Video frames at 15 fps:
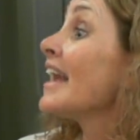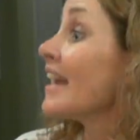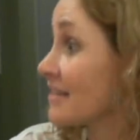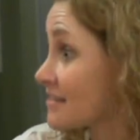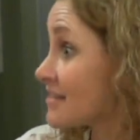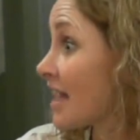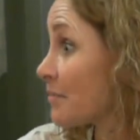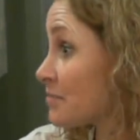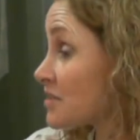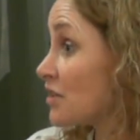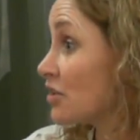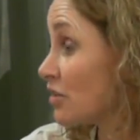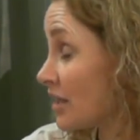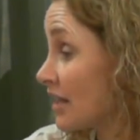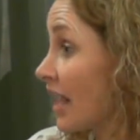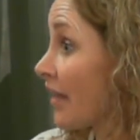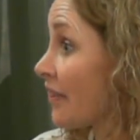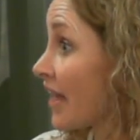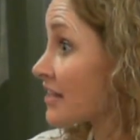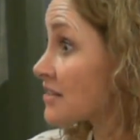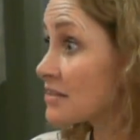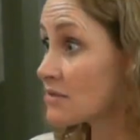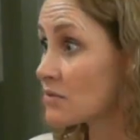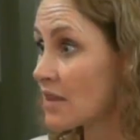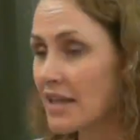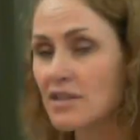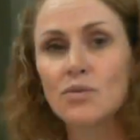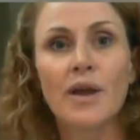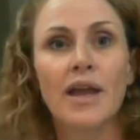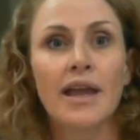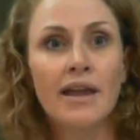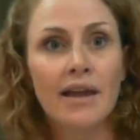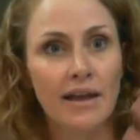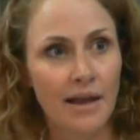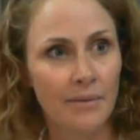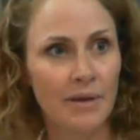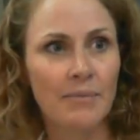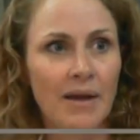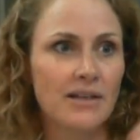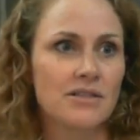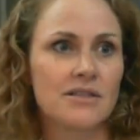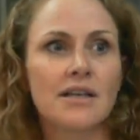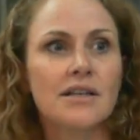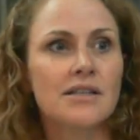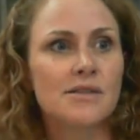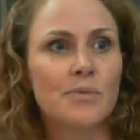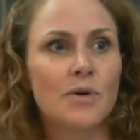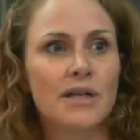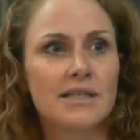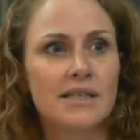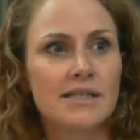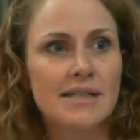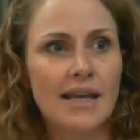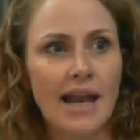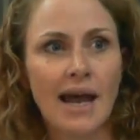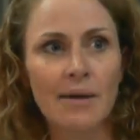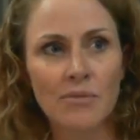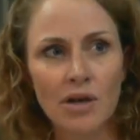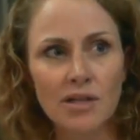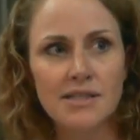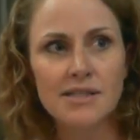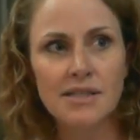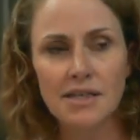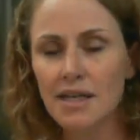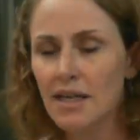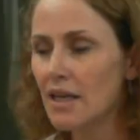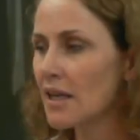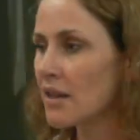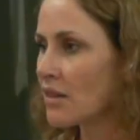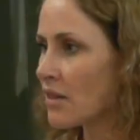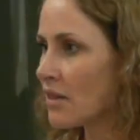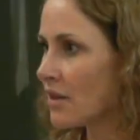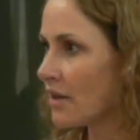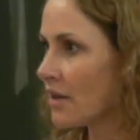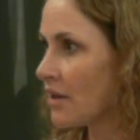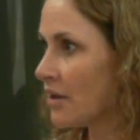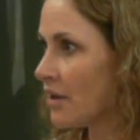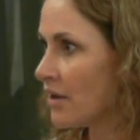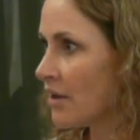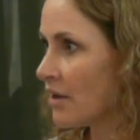Yes, absolutely. And that's where, coming back to Dylan's point, is that I'm not sitting in the...